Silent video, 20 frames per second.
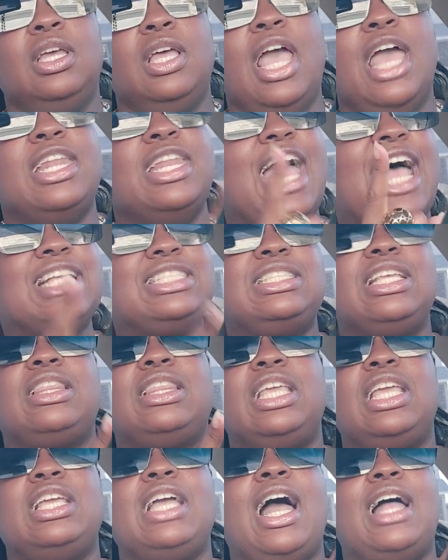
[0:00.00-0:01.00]
And that's the
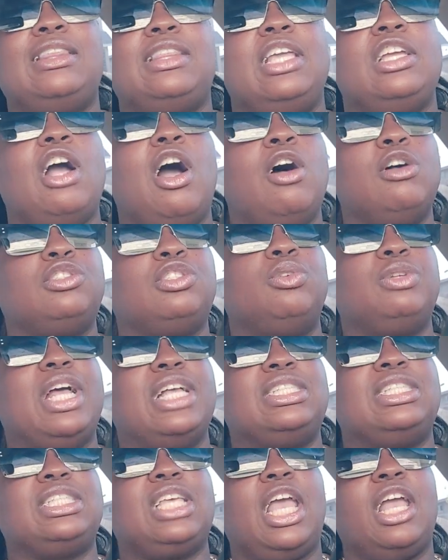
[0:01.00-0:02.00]
thing I think also
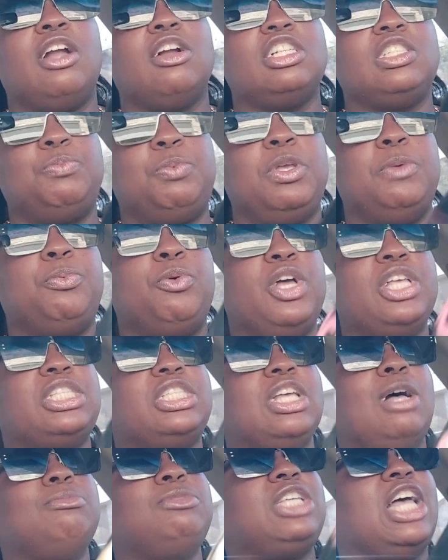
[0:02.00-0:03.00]
that scares people is
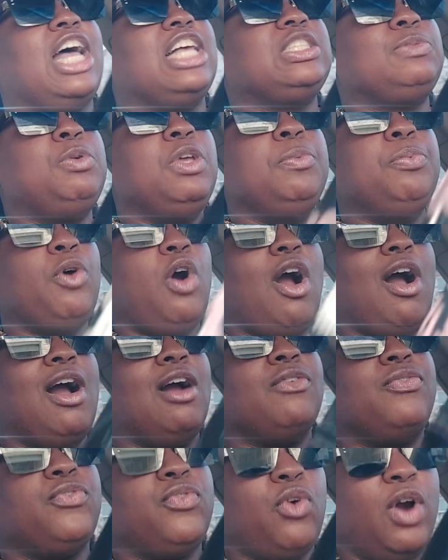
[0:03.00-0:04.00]
sometimes people
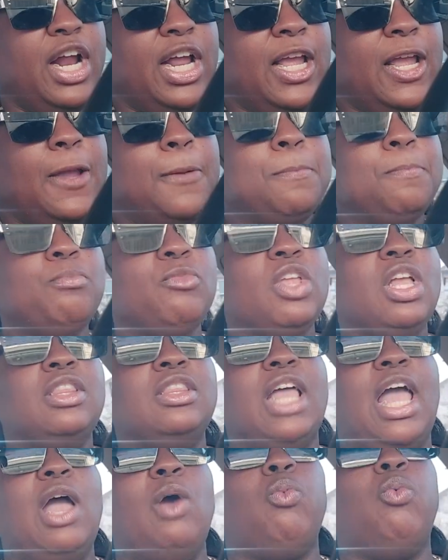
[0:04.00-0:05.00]
are afraid
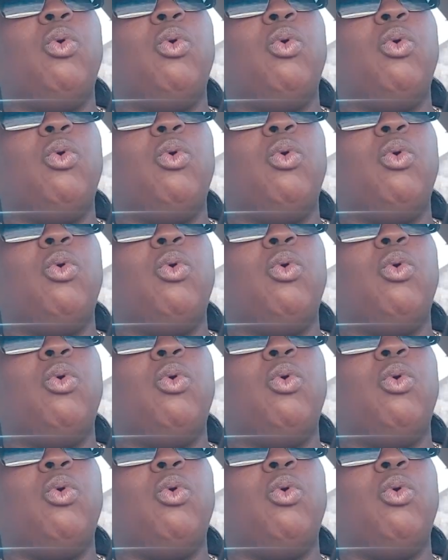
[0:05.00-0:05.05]
that